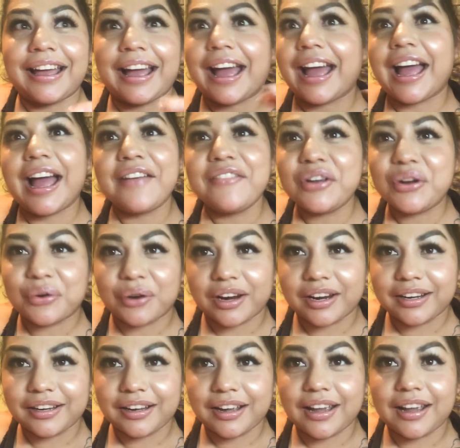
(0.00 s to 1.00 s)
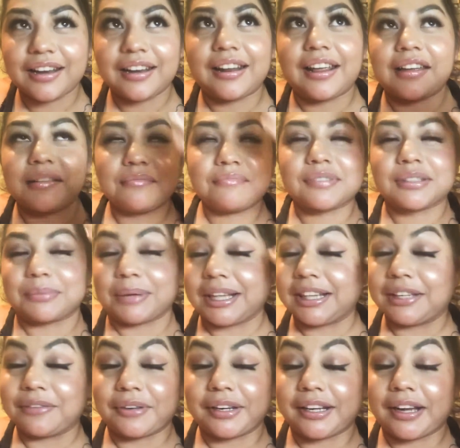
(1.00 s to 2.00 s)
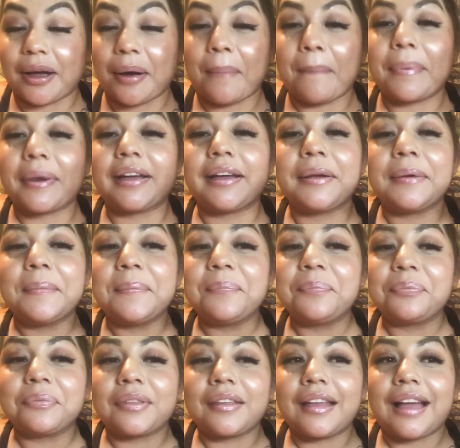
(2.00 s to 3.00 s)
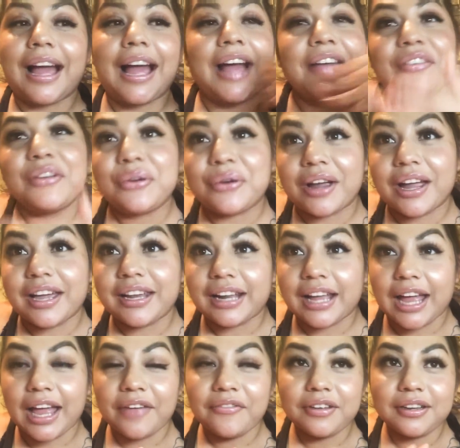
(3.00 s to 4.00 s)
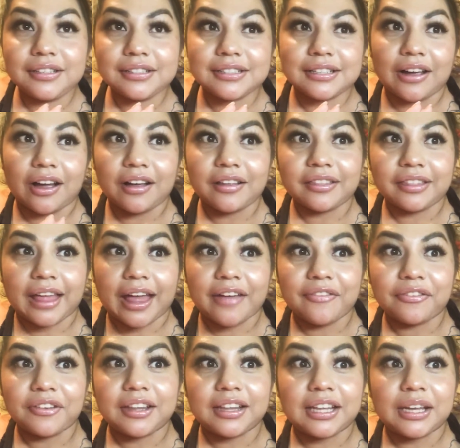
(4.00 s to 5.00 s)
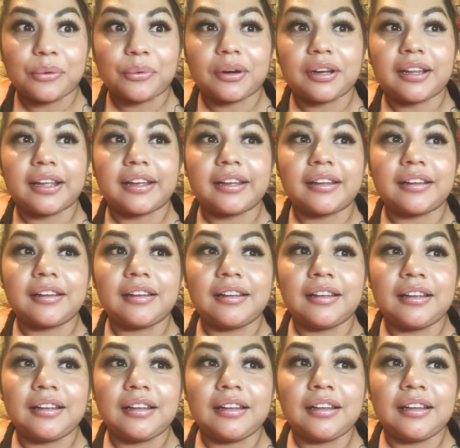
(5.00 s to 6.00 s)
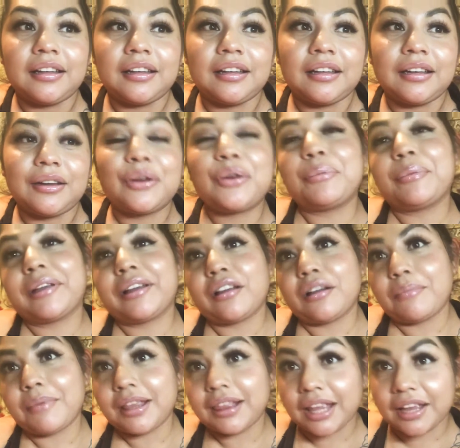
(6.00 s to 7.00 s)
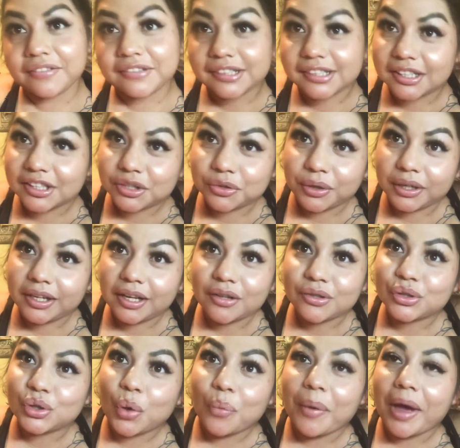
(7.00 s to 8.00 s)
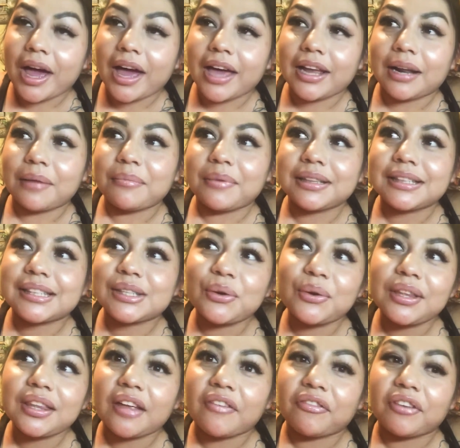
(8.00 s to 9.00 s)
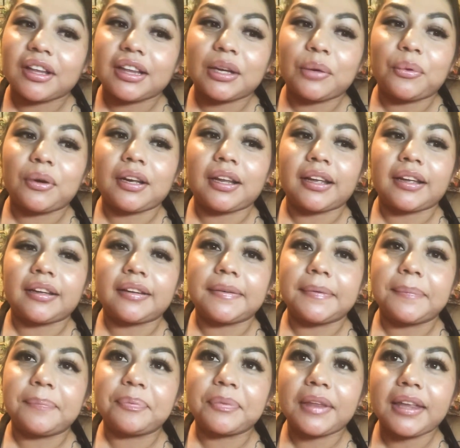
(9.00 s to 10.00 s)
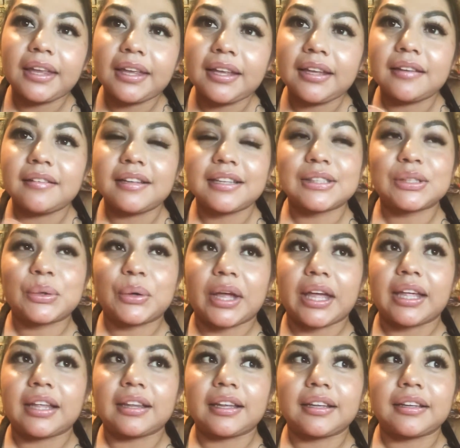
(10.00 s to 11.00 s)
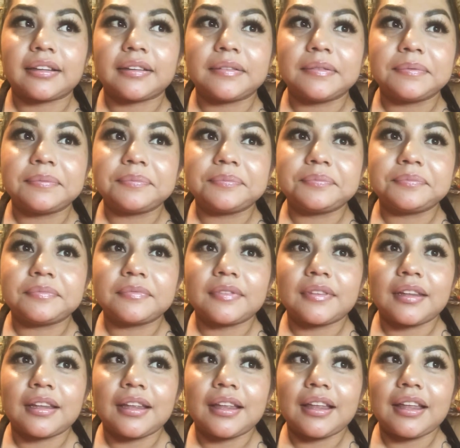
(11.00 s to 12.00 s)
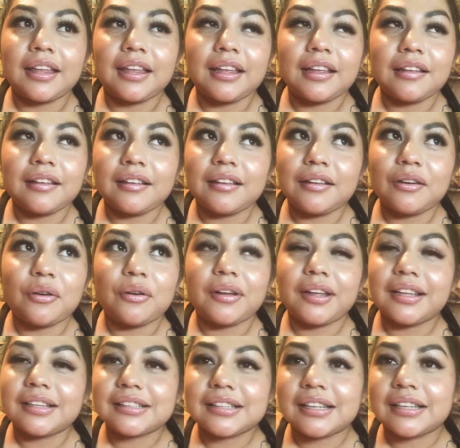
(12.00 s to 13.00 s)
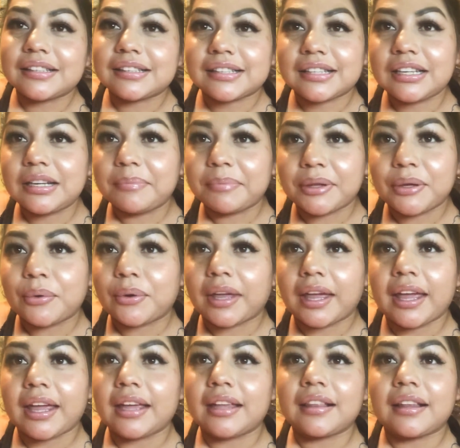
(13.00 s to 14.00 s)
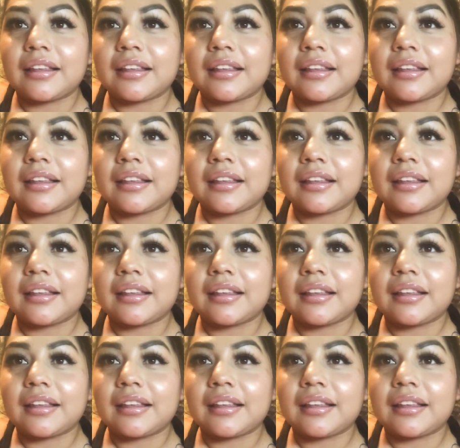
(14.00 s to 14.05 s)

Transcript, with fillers: I haven't cried and I'm smiling right now, but I haven't cried. I haven't gone that feeling where like, oh my god, my life sucks right now so bad. I'm still in that feeling where like, eh, it's okay. Like, it'll, it, it's gonna be okay.